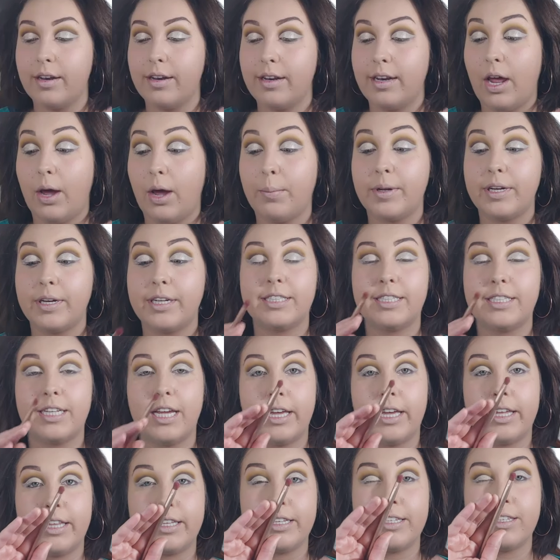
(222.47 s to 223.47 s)
Now I'm going to
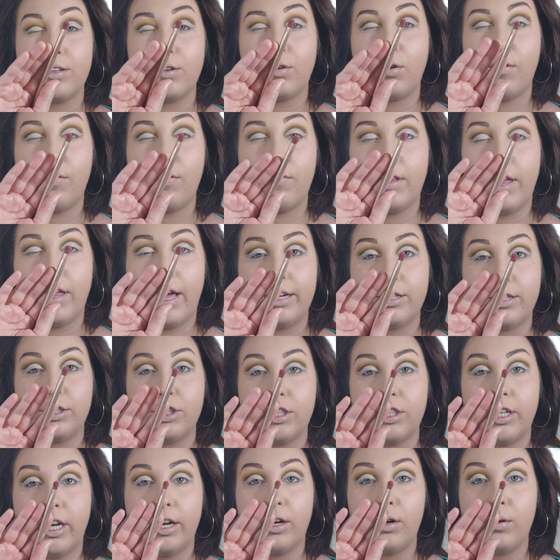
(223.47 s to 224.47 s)
take this little flat
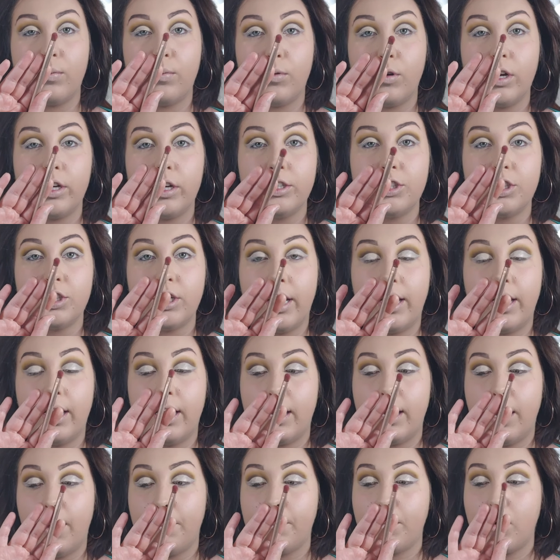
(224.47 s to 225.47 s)
shader brush
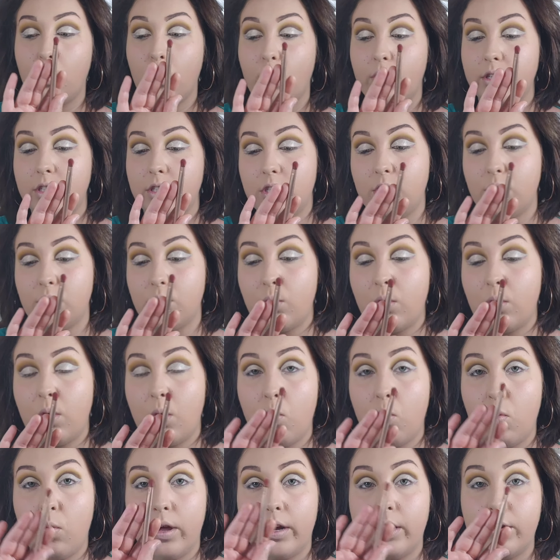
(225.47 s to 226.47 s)
and I'm going to
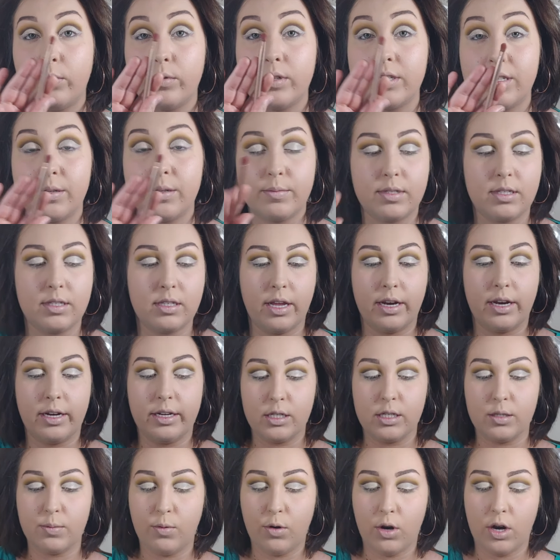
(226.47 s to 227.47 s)
wet it with some
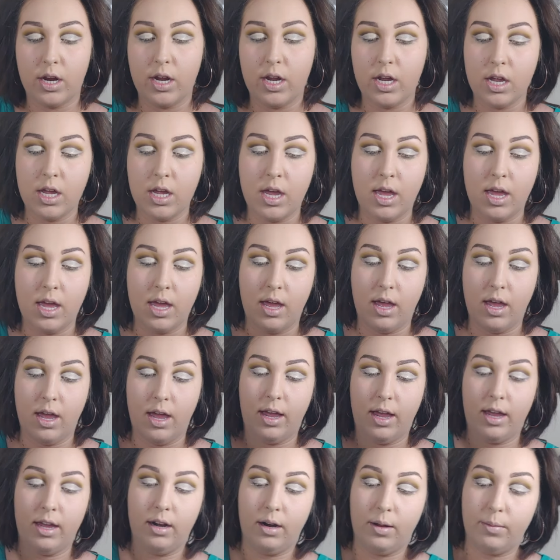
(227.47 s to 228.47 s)
setting spray
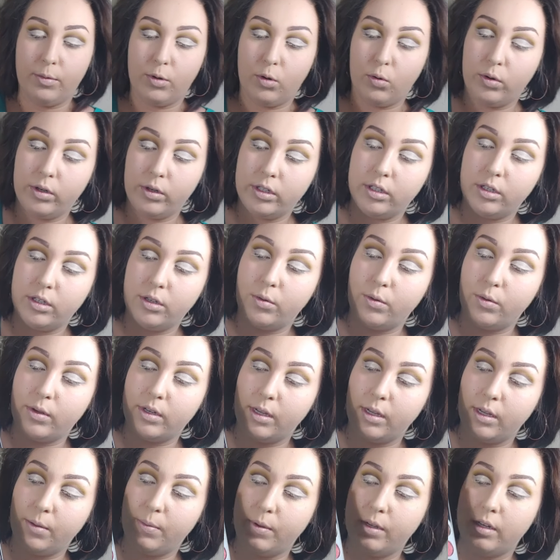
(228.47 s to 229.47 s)
and I'm going to
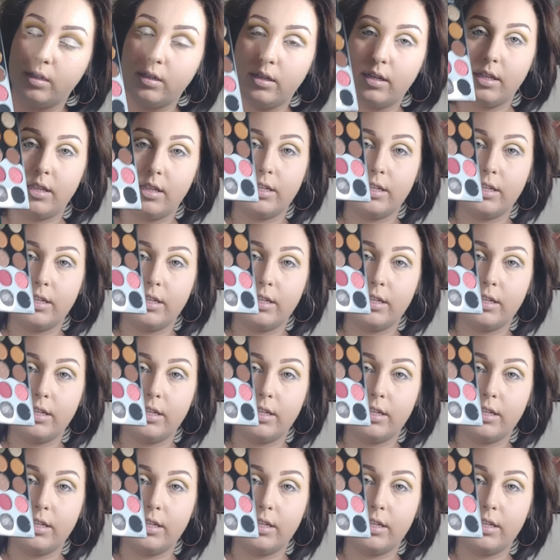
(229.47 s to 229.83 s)
dip into